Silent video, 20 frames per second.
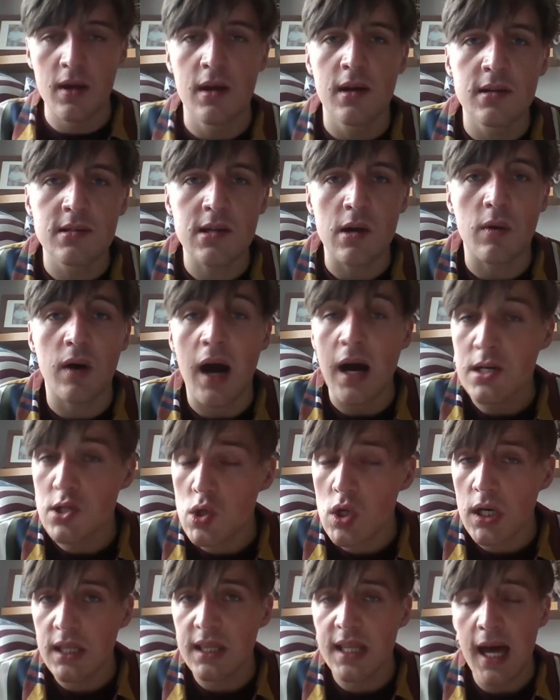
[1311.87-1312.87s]
So I
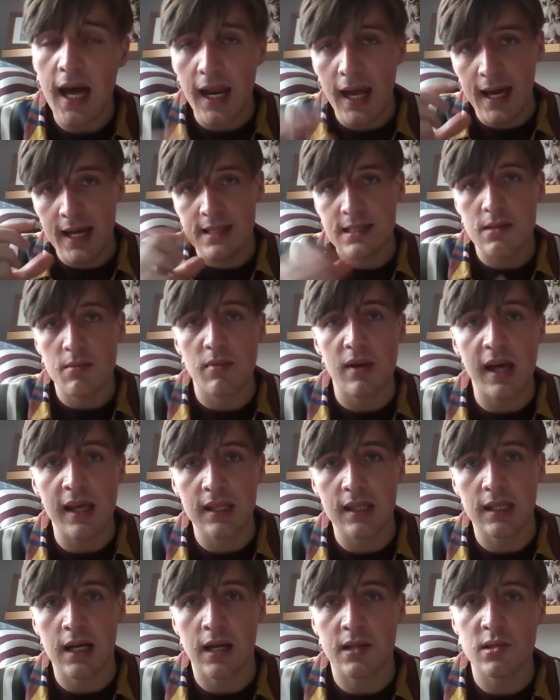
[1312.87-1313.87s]
tried that, had some
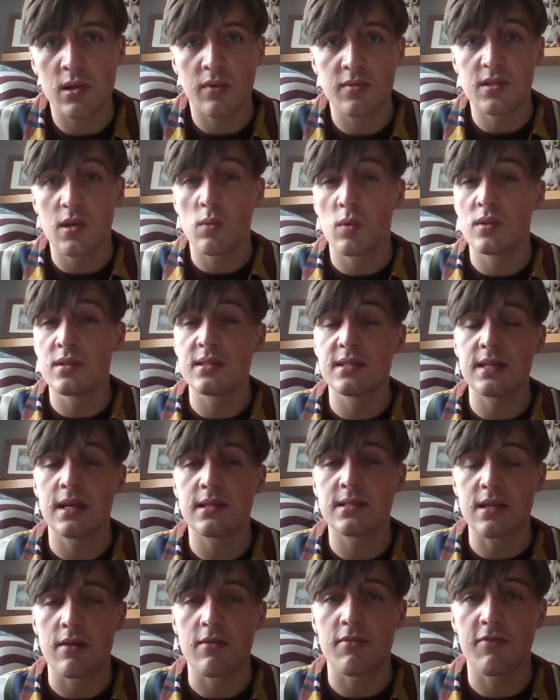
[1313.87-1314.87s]
length cut off so it wouldn't sit
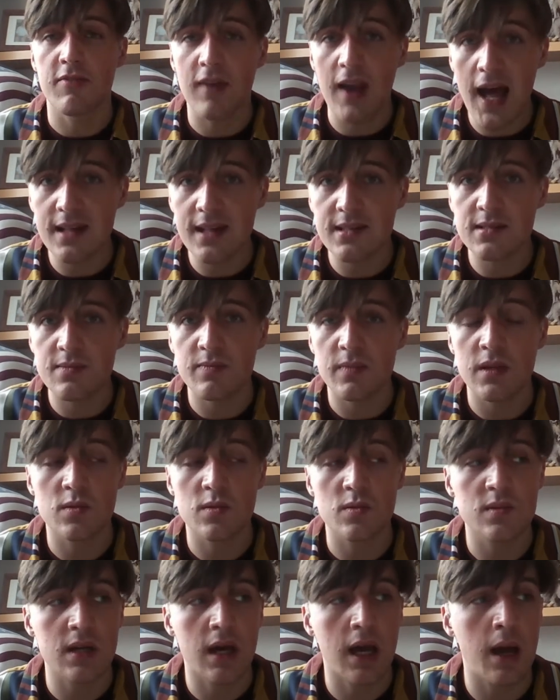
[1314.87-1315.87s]
so flat. This
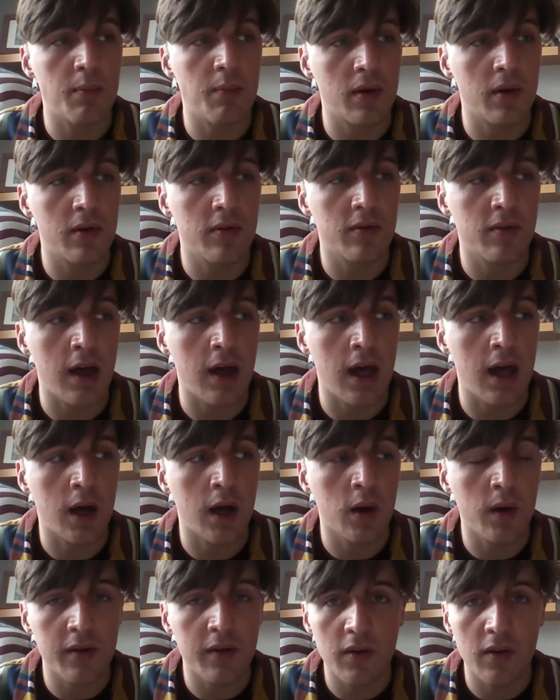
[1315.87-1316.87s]
was a couple of, uh,
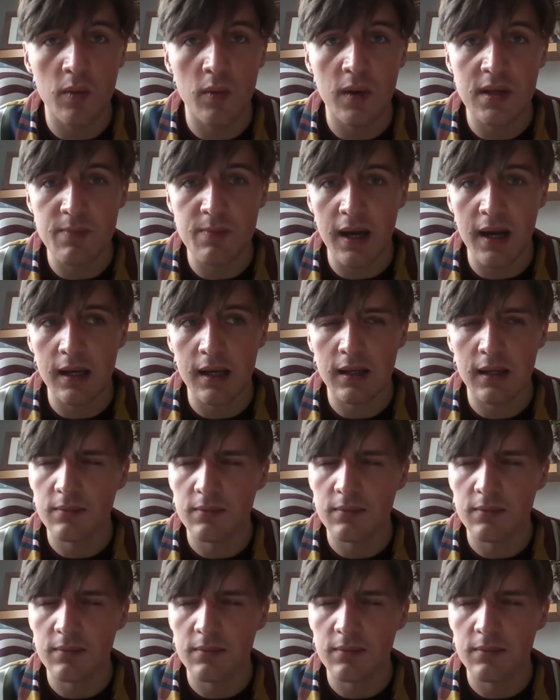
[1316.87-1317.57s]
quite a few weeks back.